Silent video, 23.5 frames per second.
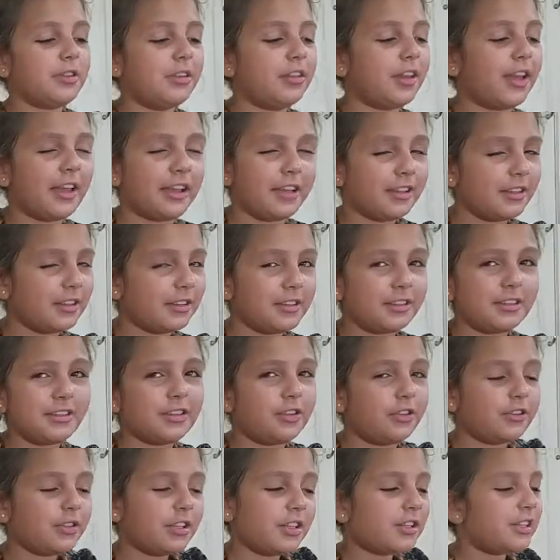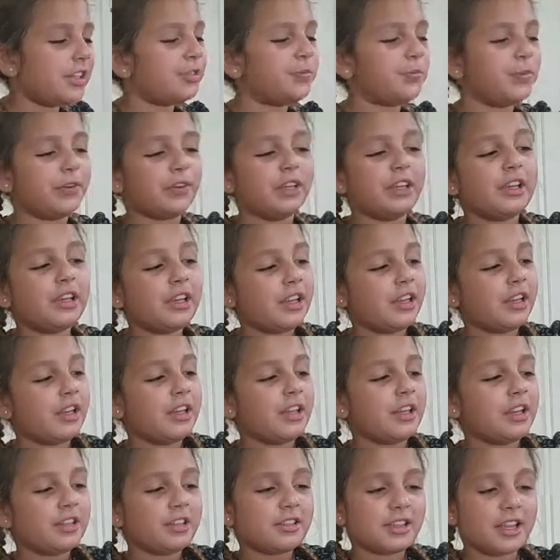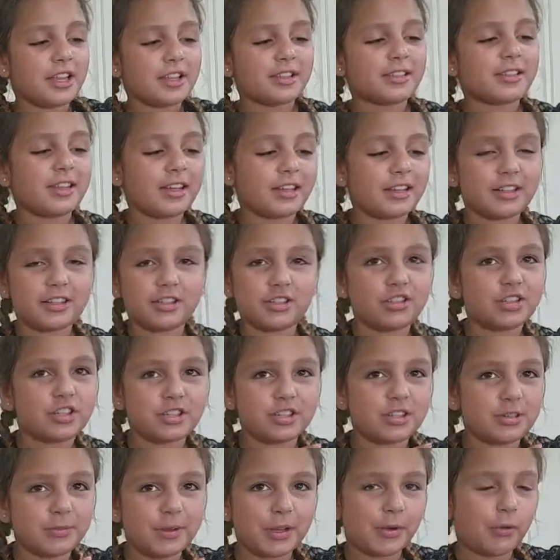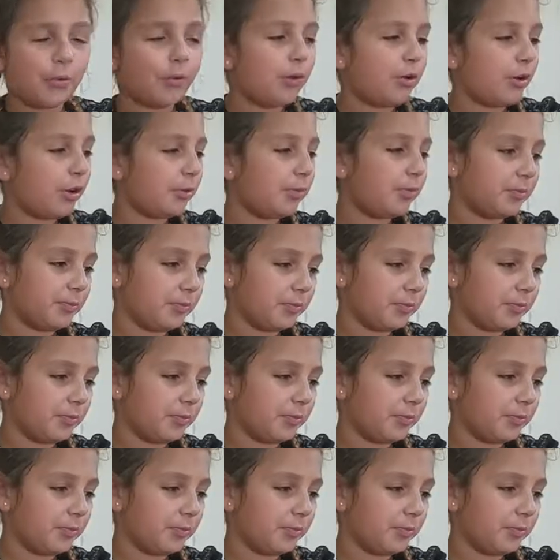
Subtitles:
Like, it only takes me 10 seconds just to make one.